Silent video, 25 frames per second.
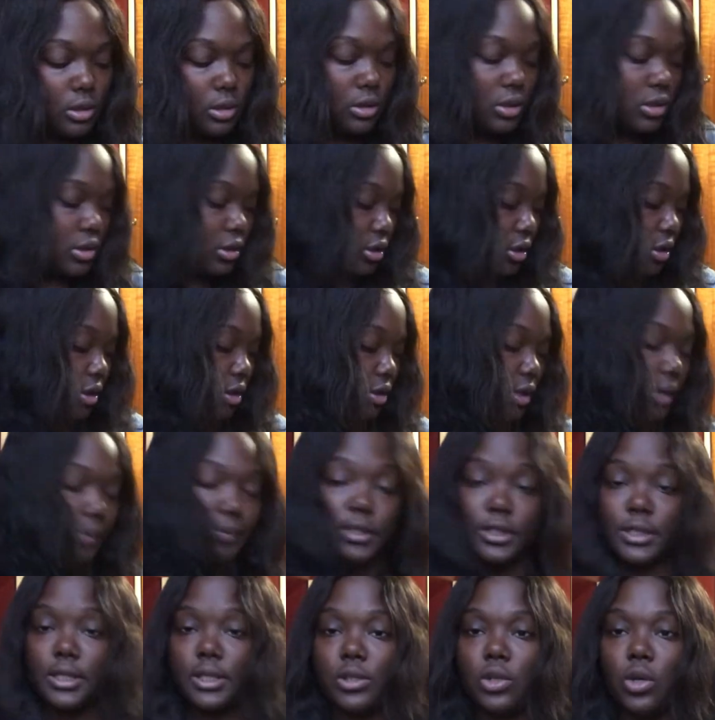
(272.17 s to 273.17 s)
So I'm
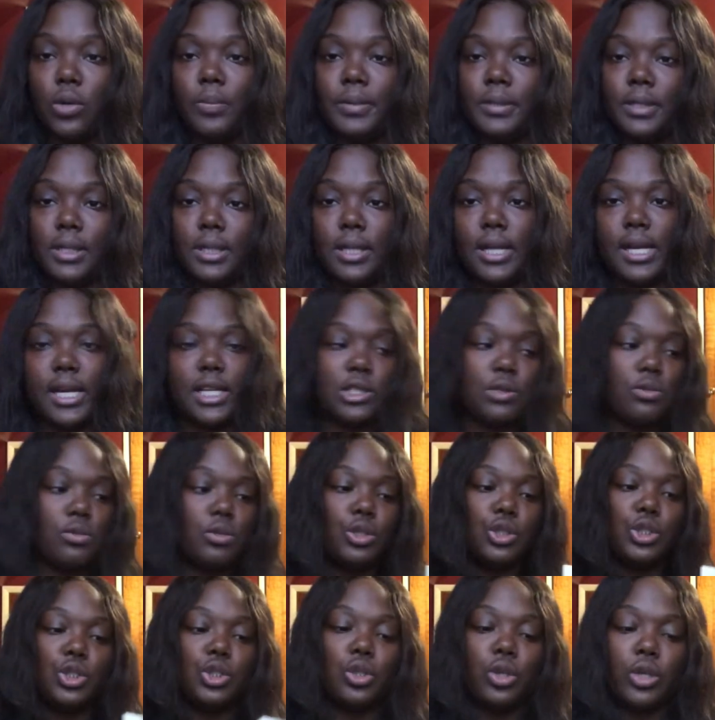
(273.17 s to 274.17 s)
just going to open the last
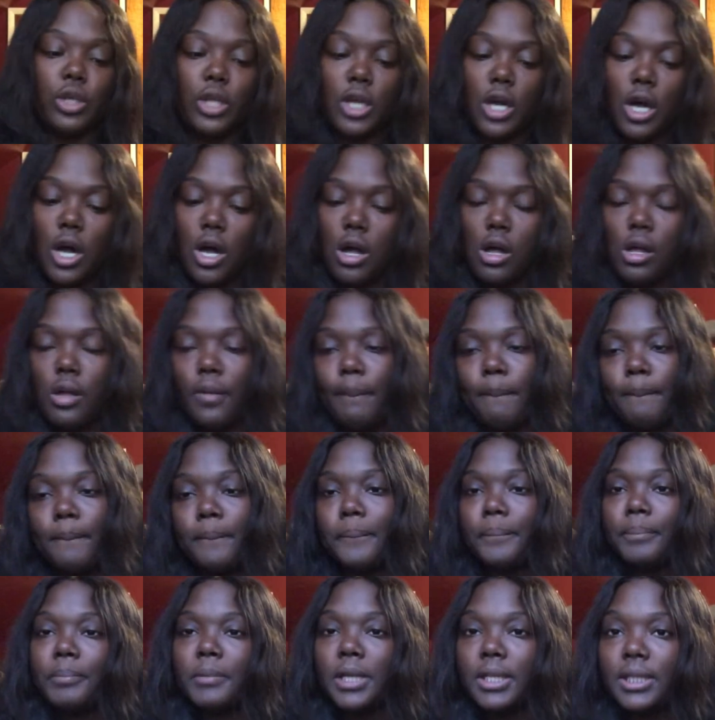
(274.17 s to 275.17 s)
one, show y'all,
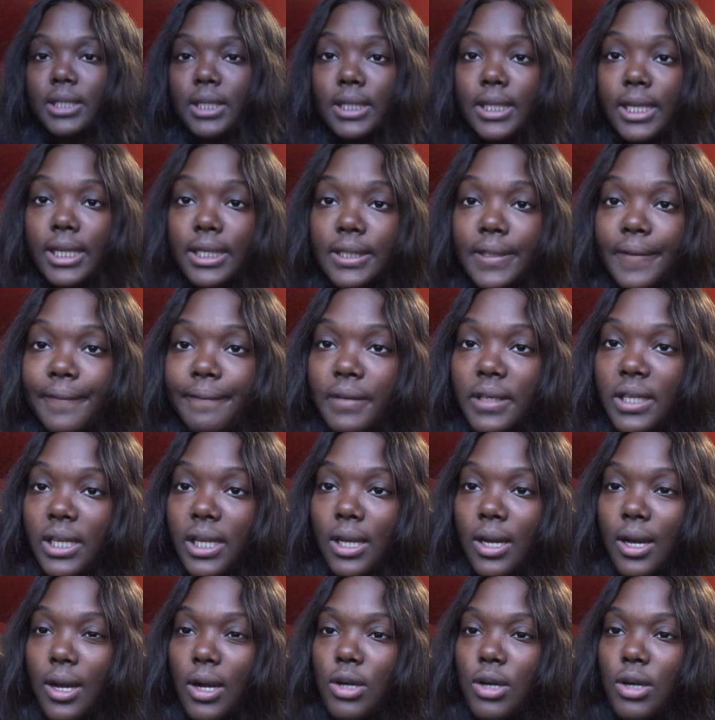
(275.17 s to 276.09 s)
and then end the video.